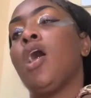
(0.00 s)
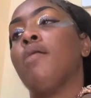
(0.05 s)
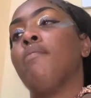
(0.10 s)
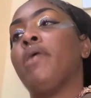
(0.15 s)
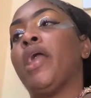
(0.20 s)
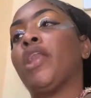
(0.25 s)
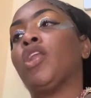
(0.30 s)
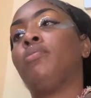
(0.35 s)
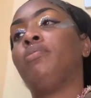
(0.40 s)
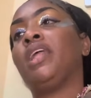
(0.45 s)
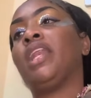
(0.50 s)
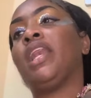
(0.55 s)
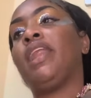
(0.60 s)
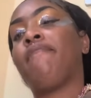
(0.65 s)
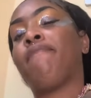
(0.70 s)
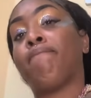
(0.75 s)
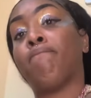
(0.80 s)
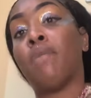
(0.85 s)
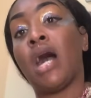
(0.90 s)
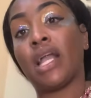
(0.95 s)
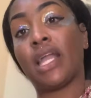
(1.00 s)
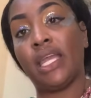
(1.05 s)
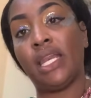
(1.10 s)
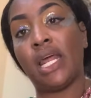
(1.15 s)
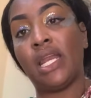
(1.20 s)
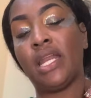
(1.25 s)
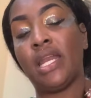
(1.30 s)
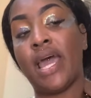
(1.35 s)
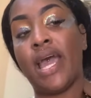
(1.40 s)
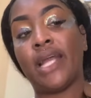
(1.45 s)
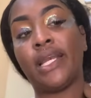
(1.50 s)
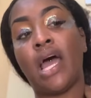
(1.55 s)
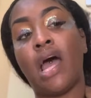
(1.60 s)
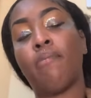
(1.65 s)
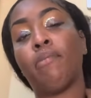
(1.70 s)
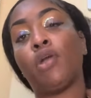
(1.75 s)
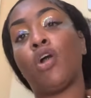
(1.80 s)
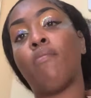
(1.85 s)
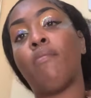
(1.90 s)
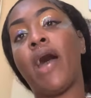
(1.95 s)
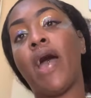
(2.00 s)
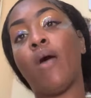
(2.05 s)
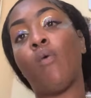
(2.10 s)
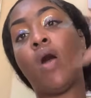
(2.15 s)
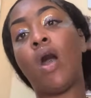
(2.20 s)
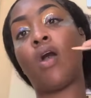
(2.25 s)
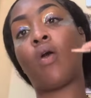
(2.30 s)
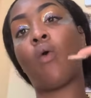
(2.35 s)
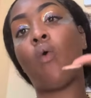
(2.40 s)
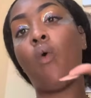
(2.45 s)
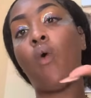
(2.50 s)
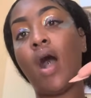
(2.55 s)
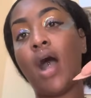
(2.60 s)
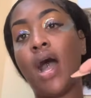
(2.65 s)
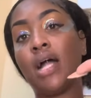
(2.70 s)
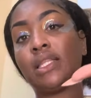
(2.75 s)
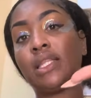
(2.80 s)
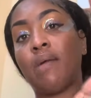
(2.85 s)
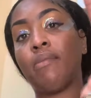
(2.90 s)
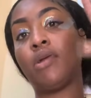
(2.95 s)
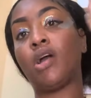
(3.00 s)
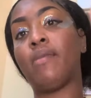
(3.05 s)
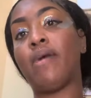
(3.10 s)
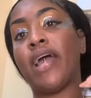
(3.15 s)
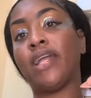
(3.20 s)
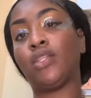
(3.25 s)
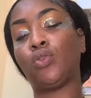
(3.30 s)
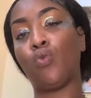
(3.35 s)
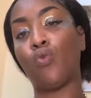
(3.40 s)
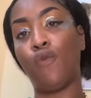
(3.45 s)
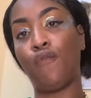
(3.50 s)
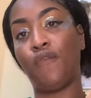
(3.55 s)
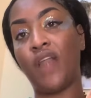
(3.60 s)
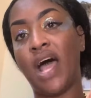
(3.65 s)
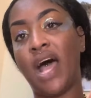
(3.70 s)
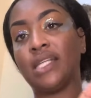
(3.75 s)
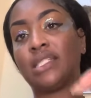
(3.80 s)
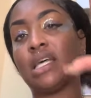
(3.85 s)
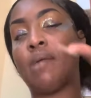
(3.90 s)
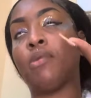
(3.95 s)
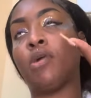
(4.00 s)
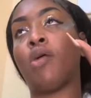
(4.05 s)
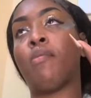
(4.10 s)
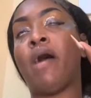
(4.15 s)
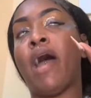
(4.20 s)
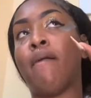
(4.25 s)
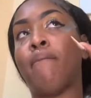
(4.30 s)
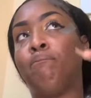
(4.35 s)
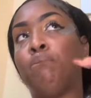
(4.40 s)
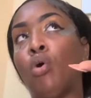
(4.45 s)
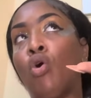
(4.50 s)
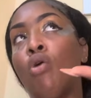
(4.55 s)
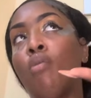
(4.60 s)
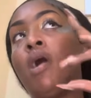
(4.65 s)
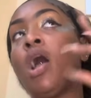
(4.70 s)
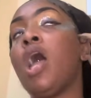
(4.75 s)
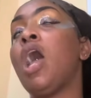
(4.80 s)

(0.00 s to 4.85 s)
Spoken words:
me end up the left back in the night and I go buy 1 quart and I go buy 2 flasks and I go buy boom